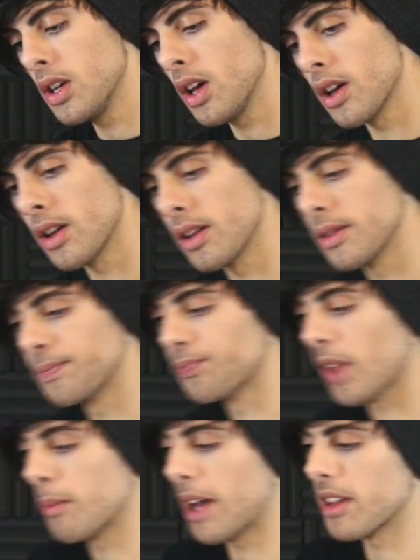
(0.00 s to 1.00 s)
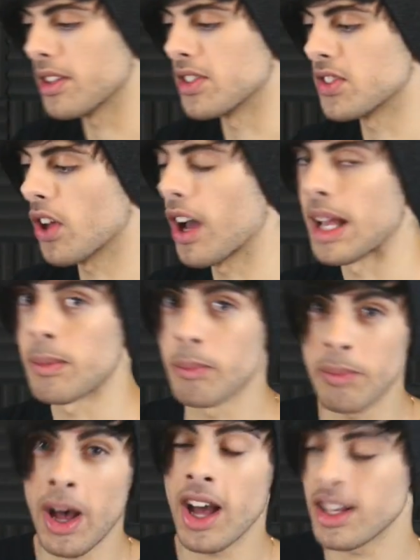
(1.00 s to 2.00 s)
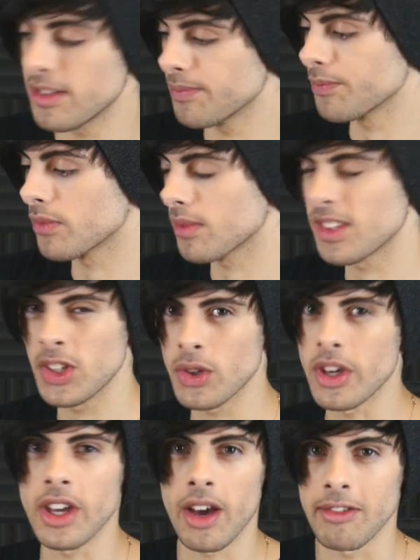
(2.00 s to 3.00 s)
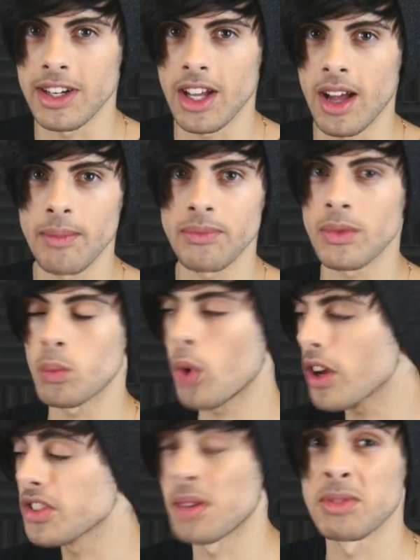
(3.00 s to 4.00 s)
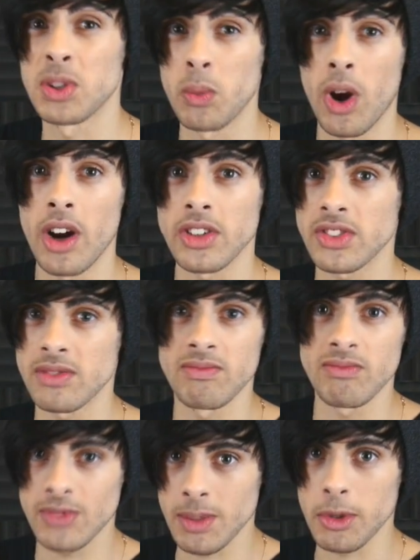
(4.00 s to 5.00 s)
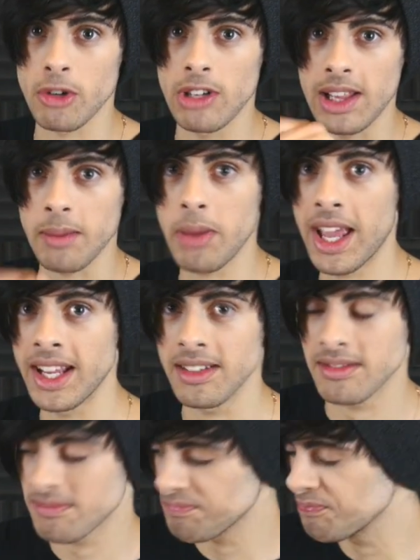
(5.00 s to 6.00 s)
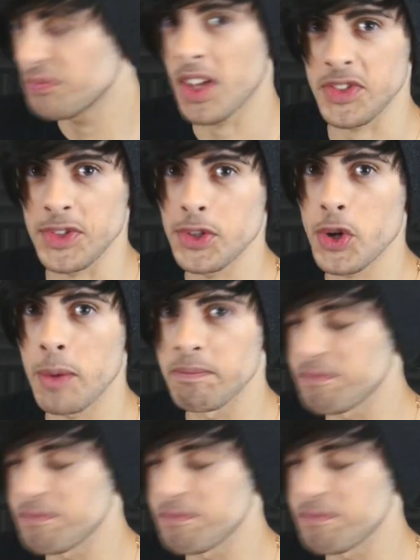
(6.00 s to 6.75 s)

about the design, but you can cover it up. Worst comes to worst, some acrylic paint does the job.